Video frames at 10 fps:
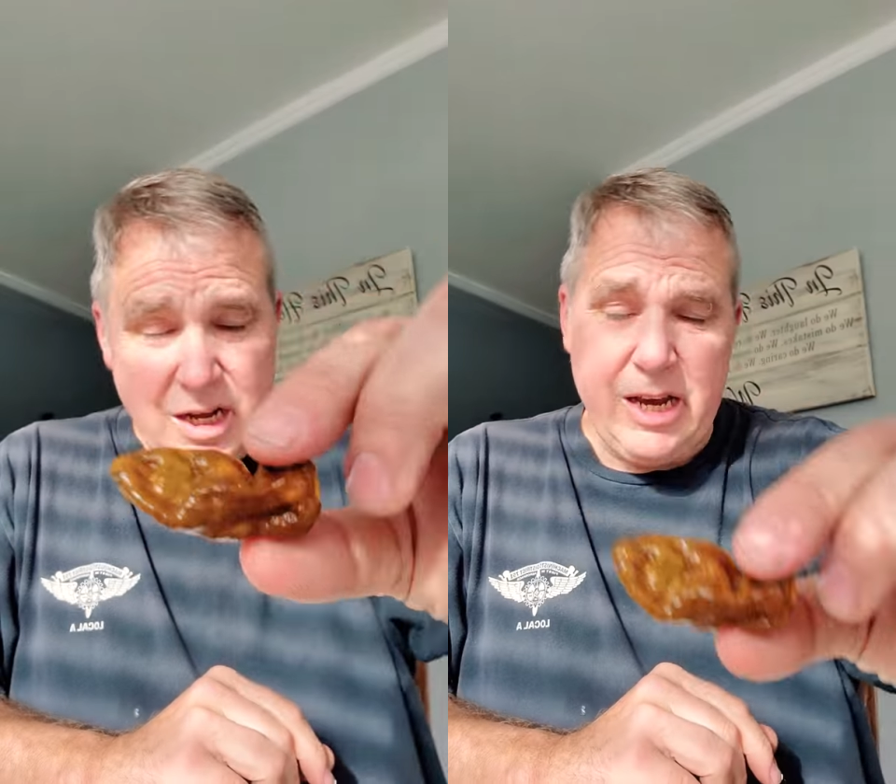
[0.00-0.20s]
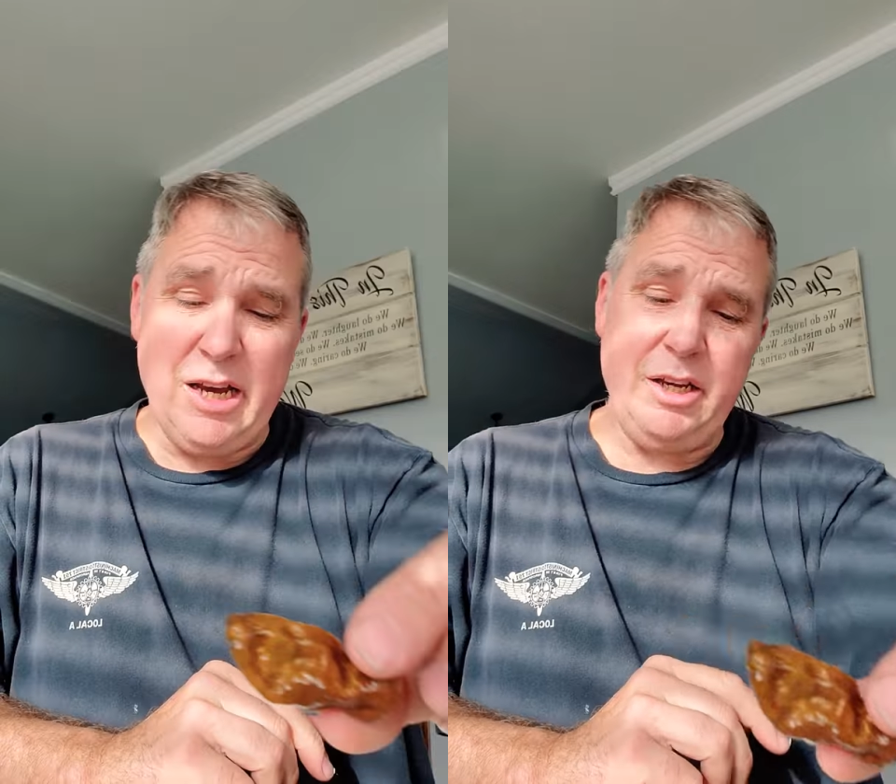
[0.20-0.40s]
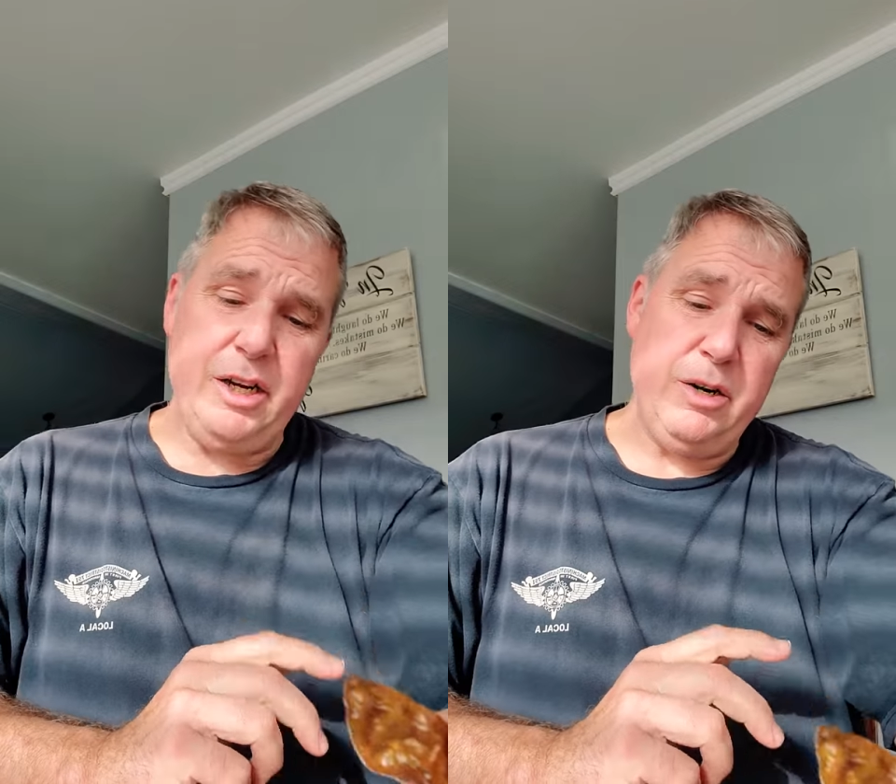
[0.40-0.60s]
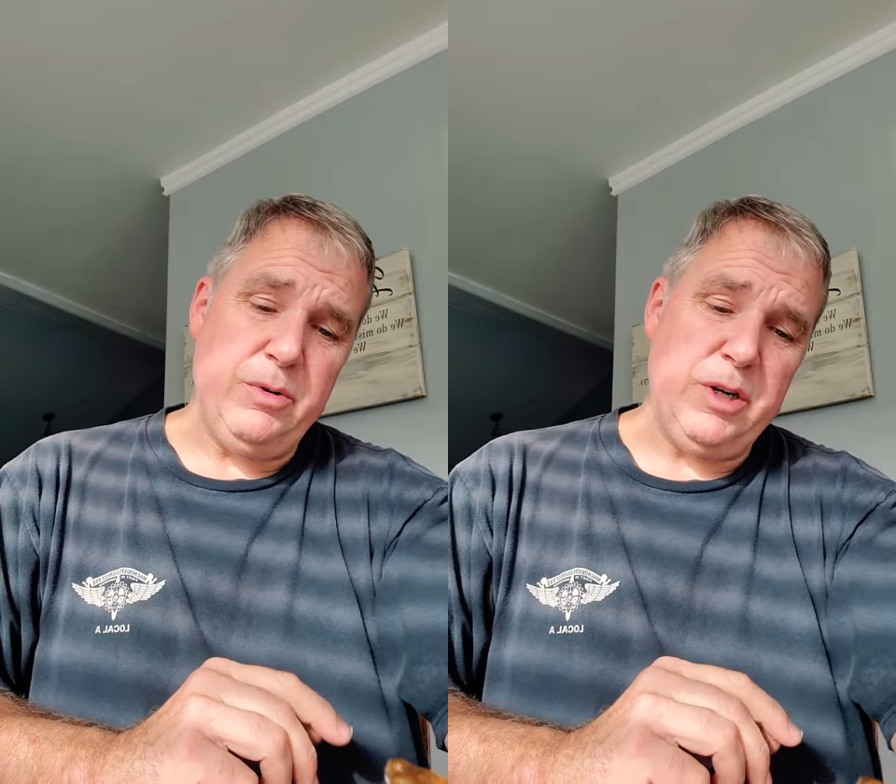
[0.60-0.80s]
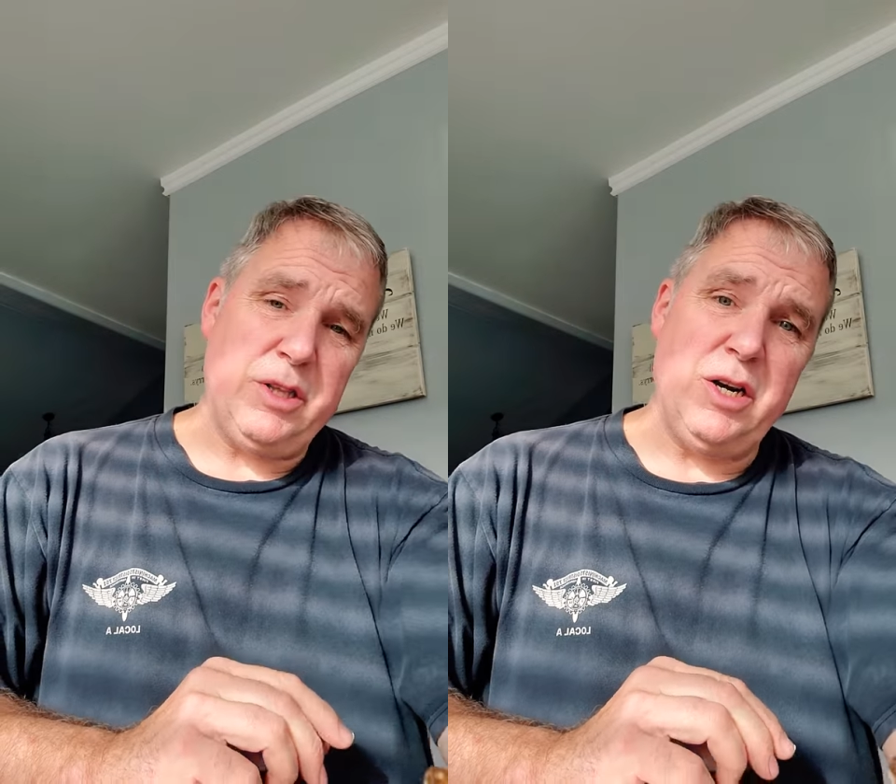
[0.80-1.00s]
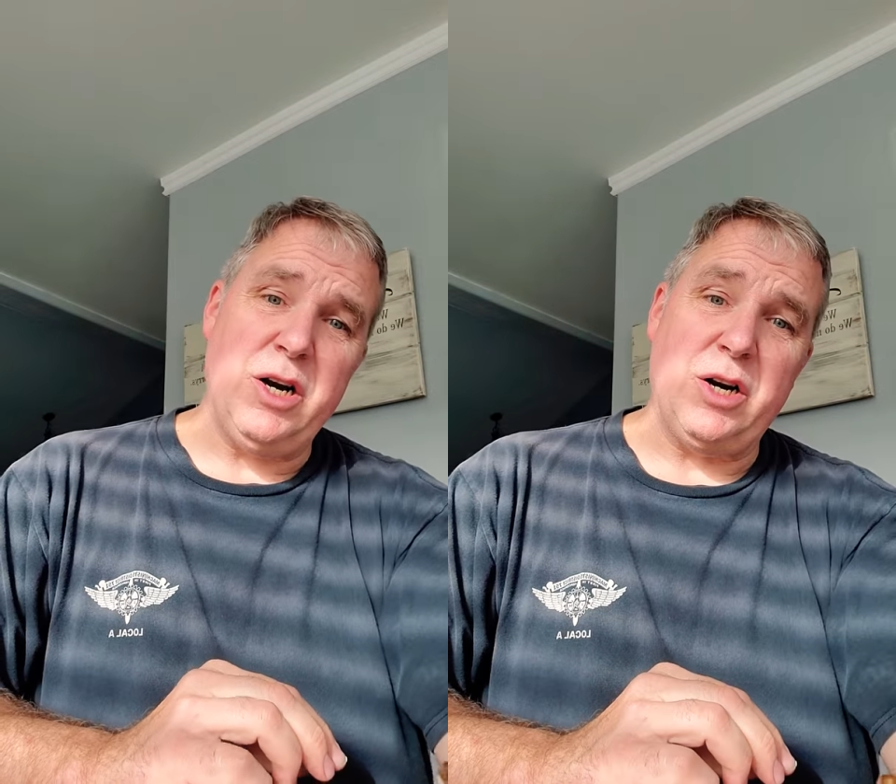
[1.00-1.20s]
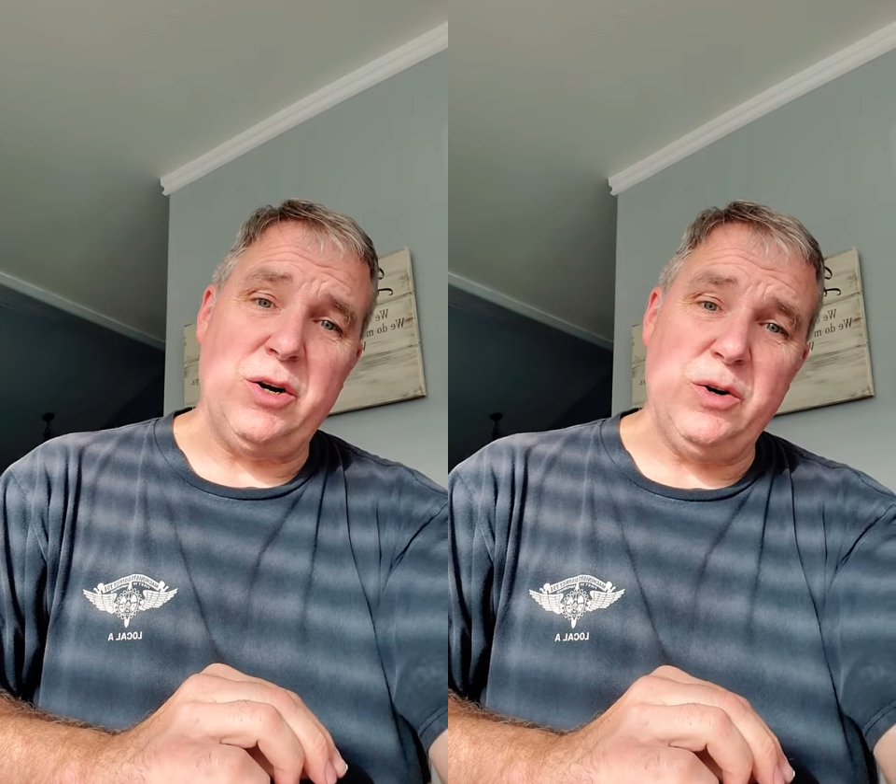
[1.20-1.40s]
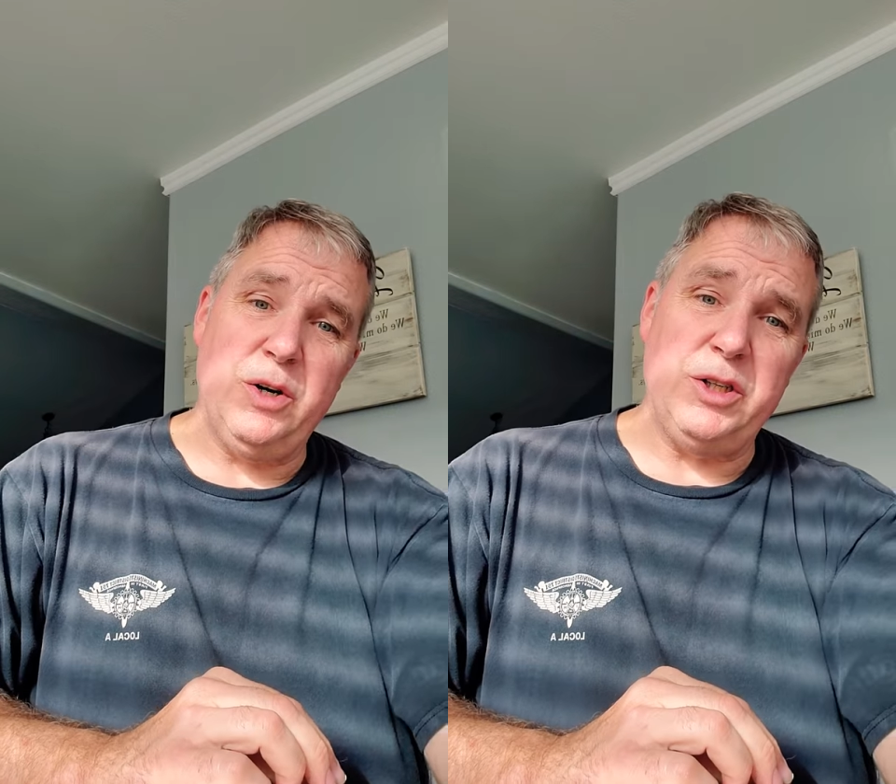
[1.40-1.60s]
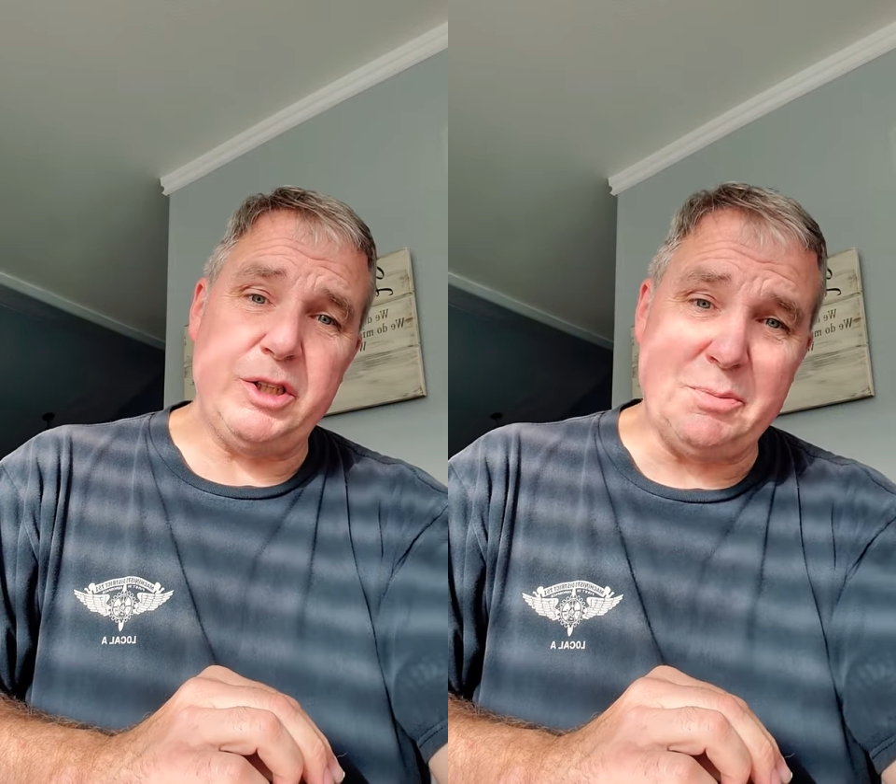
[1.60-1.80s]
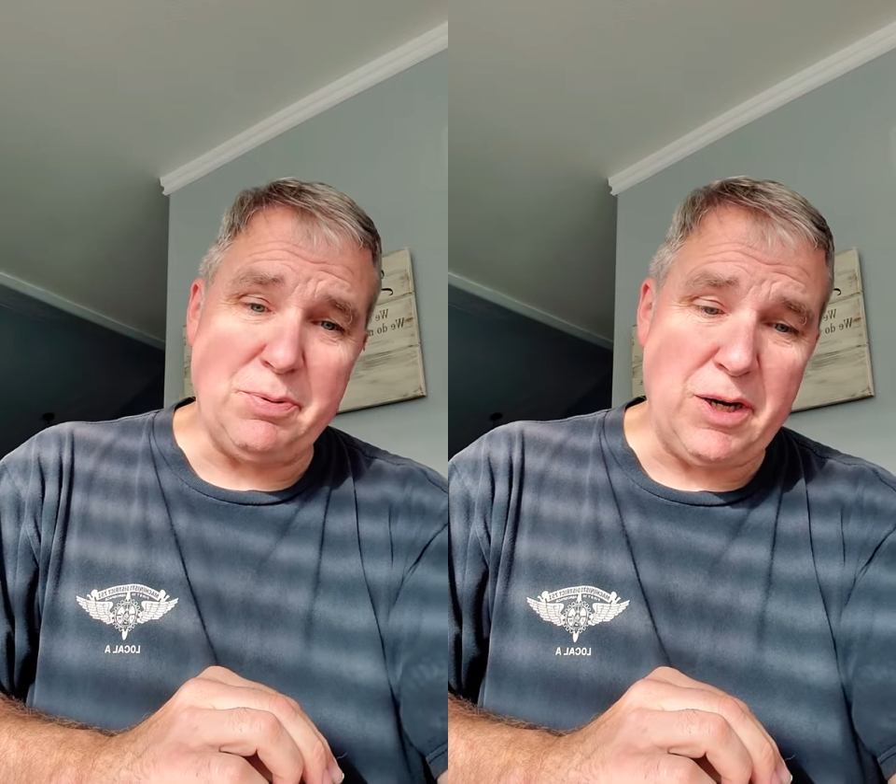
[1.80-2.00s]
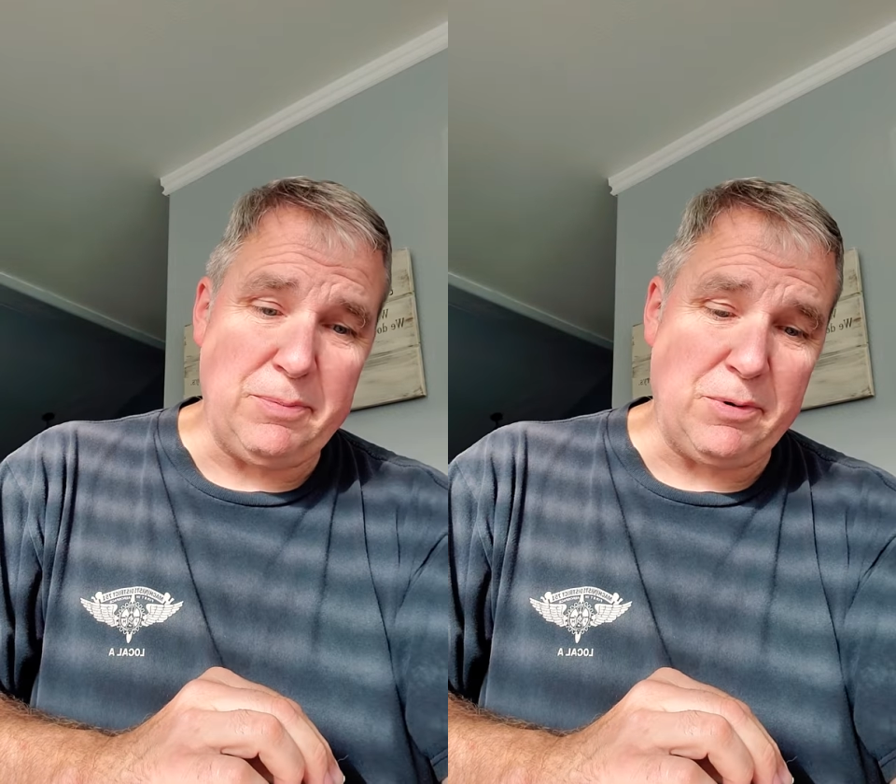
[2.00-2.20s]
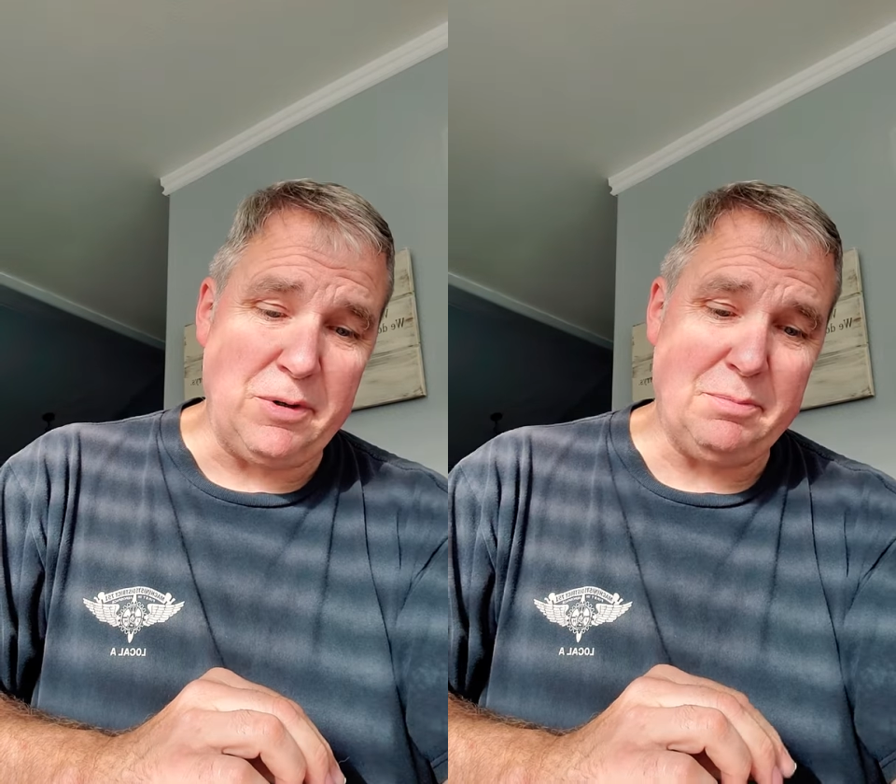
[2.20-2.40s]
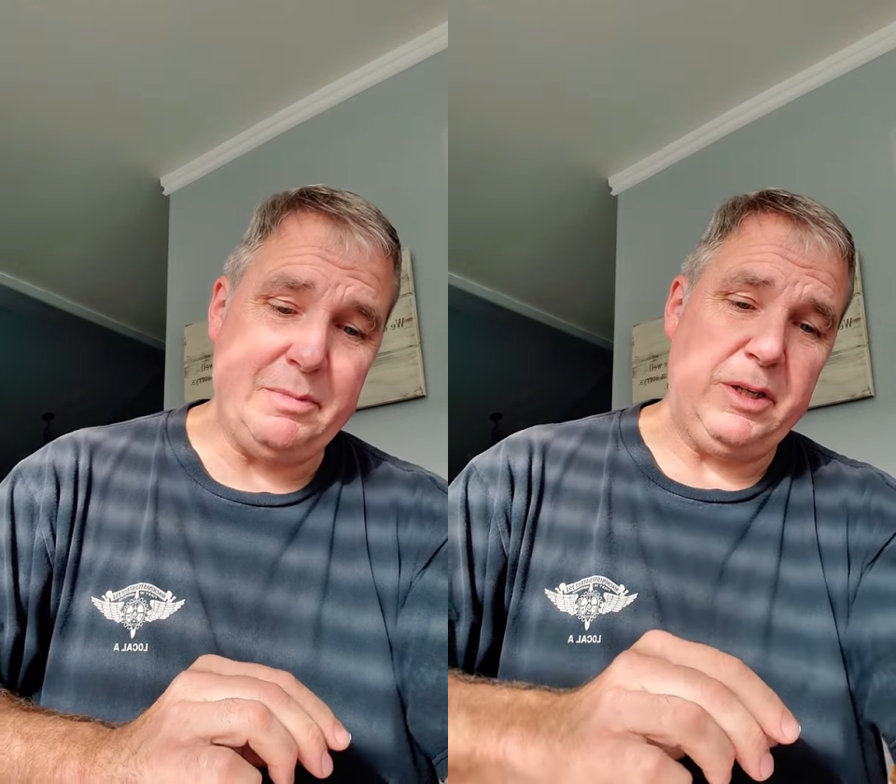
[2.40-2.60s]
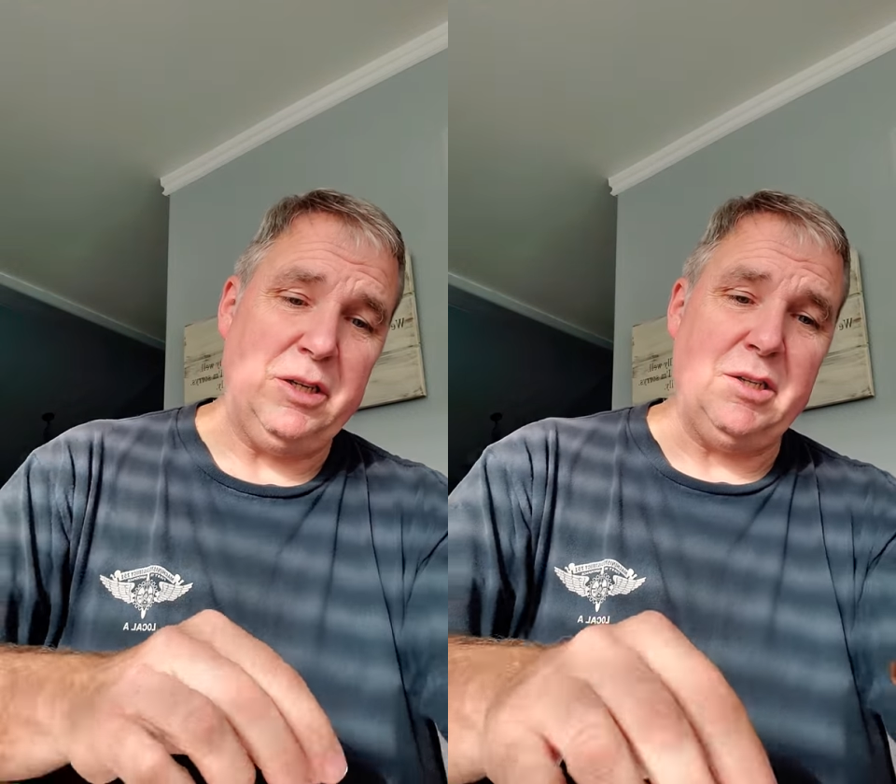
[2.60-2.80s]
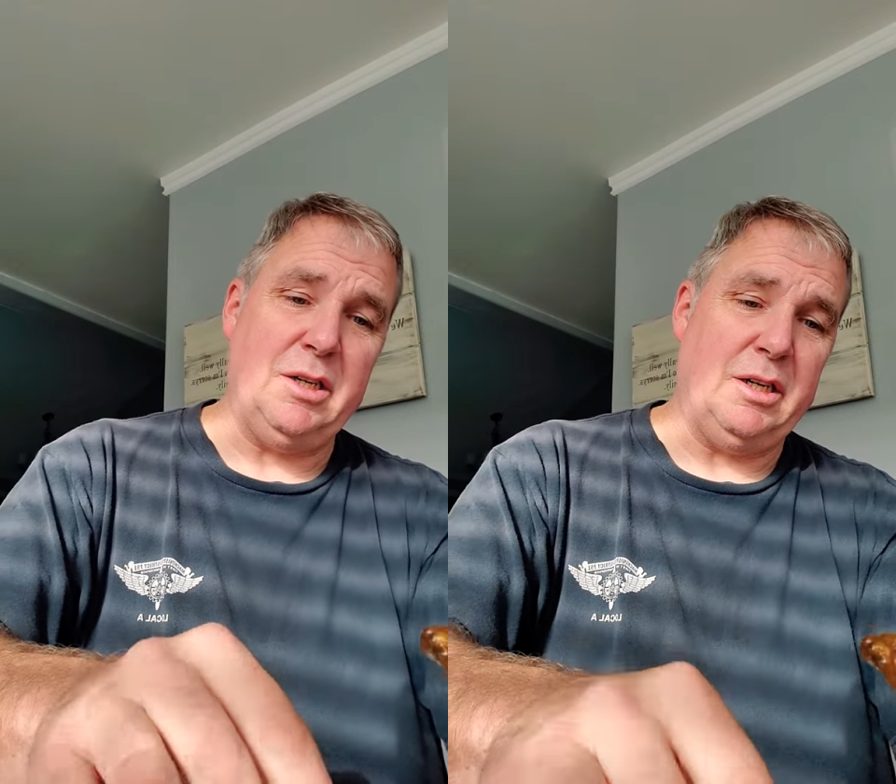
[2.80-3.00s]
Hey, you know what? They're a gorgeous pepper, but